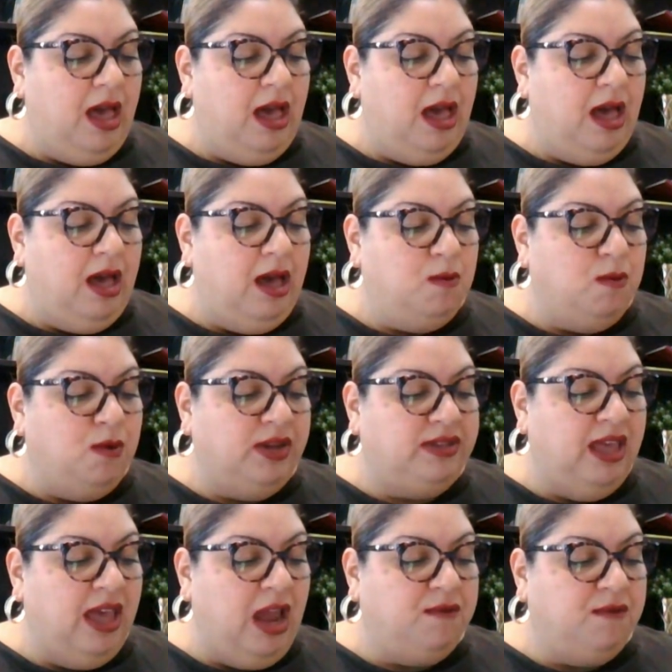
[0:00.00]
What
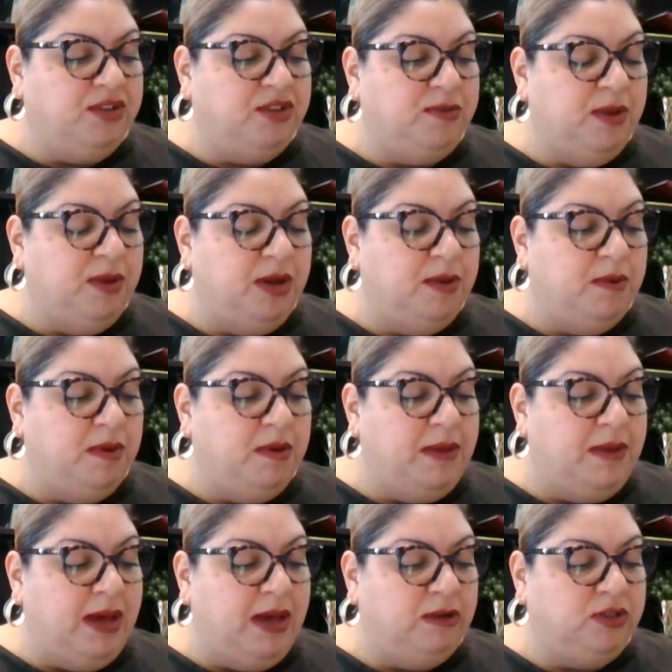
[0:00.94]
is the average
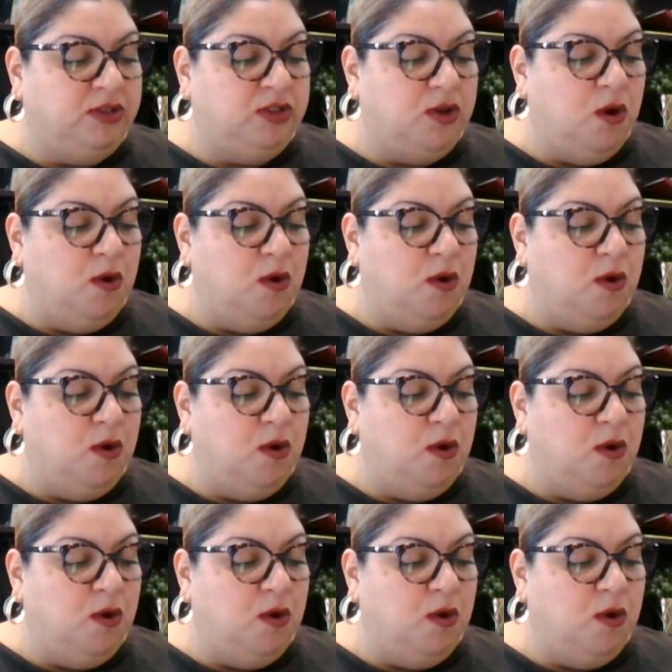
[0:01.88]
minimum amount